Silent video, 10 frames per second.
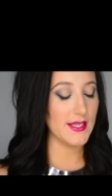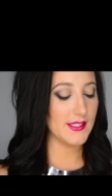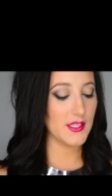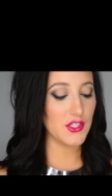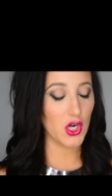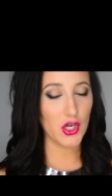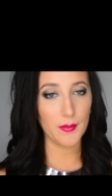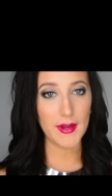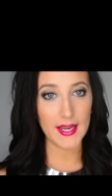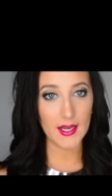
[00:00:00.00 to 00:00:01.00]
least the darker
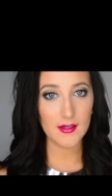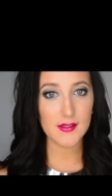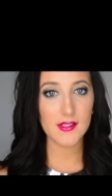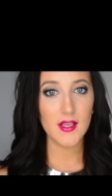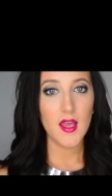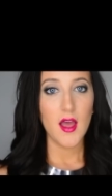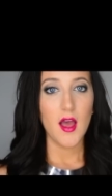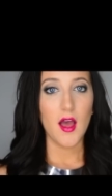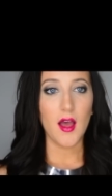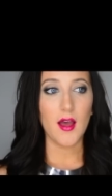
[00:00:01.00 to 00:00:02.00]
pinks
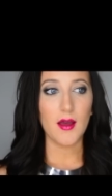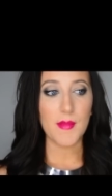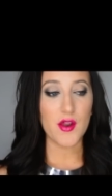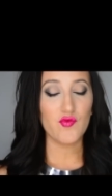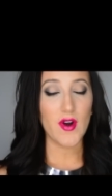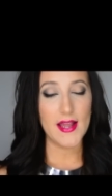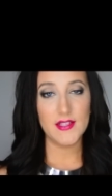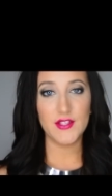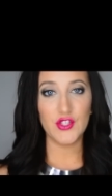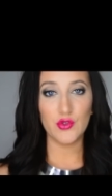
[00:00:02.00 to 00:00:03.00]
um, and
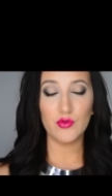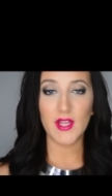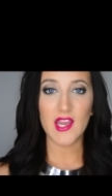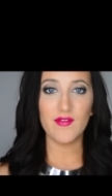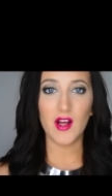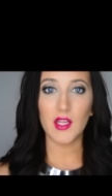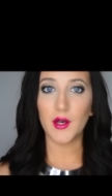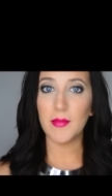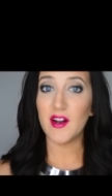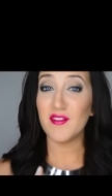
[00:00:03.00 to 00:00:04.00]
reds do leave a
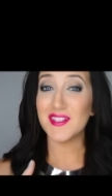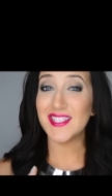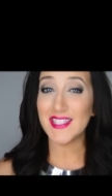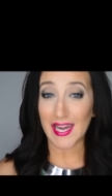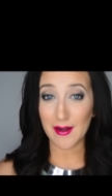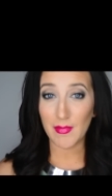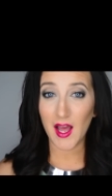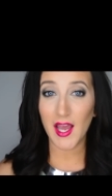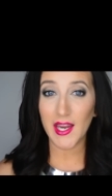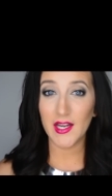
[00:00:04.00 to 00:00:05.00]
little bit of a stain
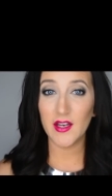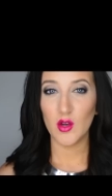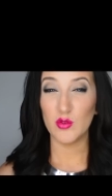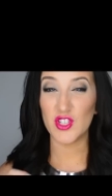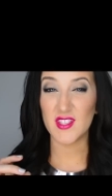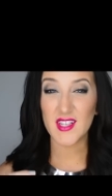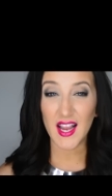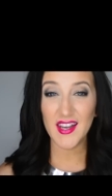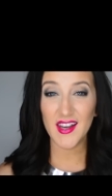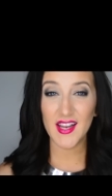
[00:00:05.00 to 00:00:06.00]
behind, which is
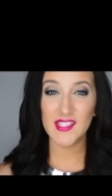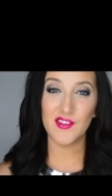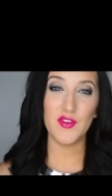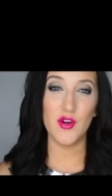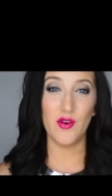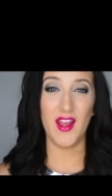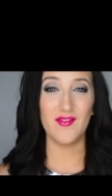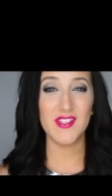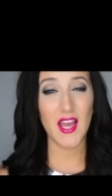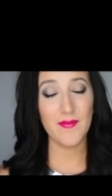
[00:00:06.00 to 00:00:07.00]
kind of nice if you don't
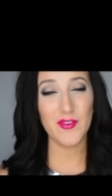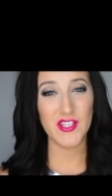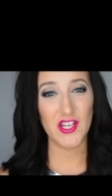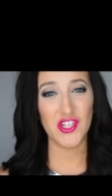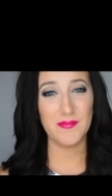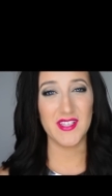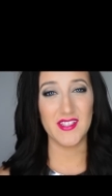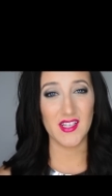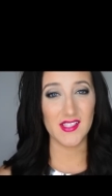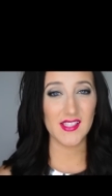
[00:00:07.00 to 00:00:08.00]
have time for touch-ups.
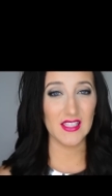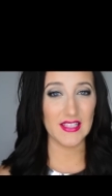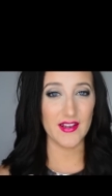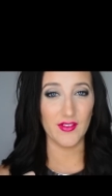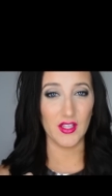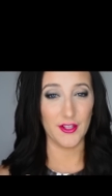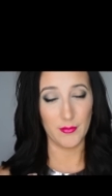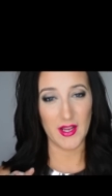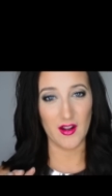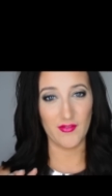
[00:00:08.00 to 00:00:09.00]
It does leave a
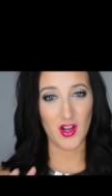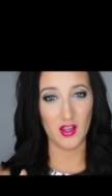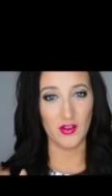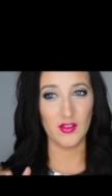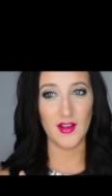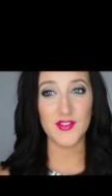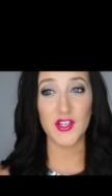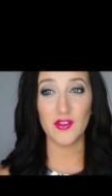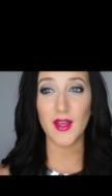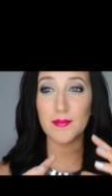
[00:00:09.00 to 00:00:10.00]
little bit of color left
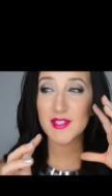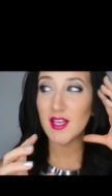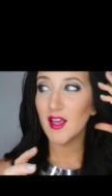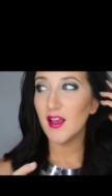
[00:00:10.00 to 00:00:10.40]
on your lips.